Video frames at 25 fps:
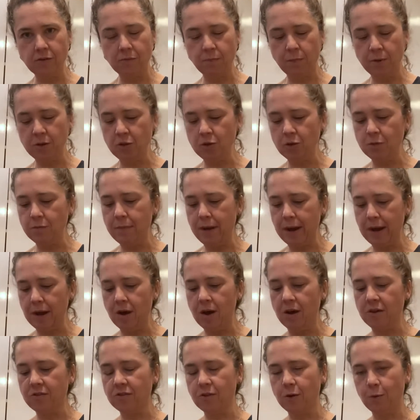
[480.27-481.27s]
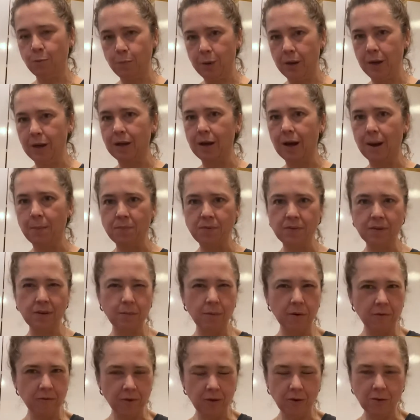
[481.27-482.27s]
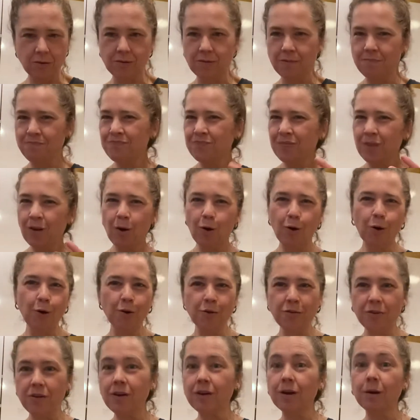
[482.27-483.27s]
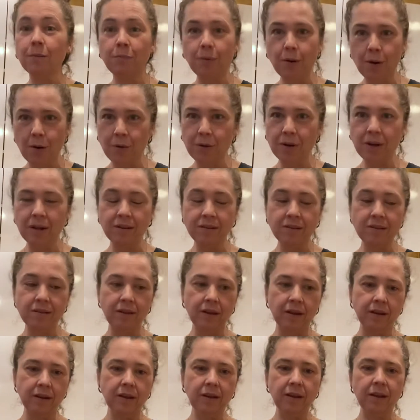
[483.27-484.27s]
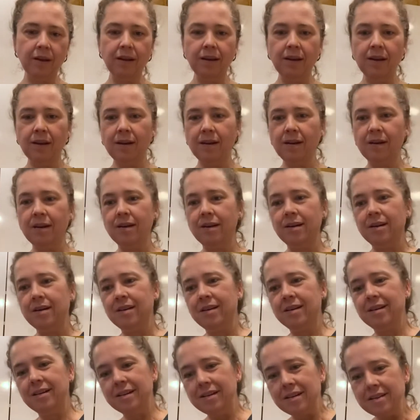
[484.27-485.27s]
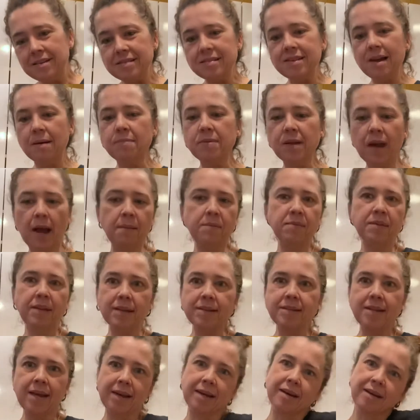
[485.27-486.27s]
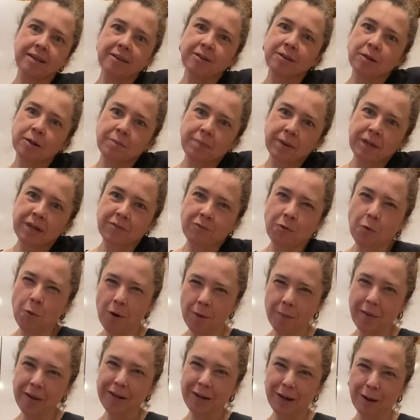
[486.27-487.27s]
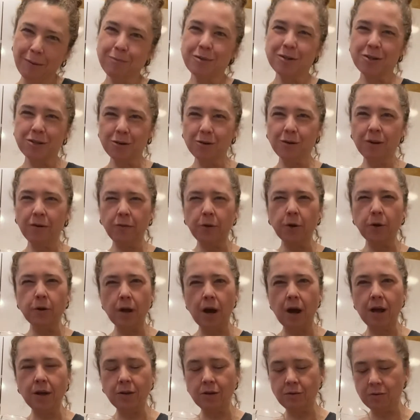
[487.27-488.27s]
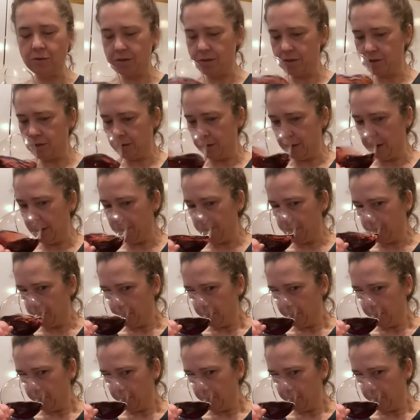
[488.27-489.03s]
but you may also pick up some of those earthy components that sometimes can take a little bit of warming up too if you're not used to it.